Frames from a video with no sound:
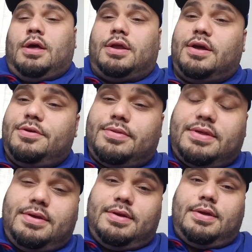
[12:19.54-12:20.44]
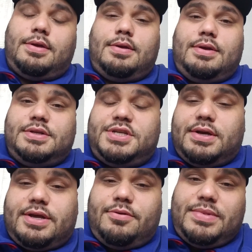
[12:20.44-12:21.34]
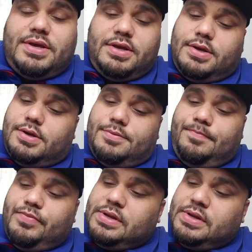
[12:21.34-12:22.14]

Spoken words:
Another thing, check out my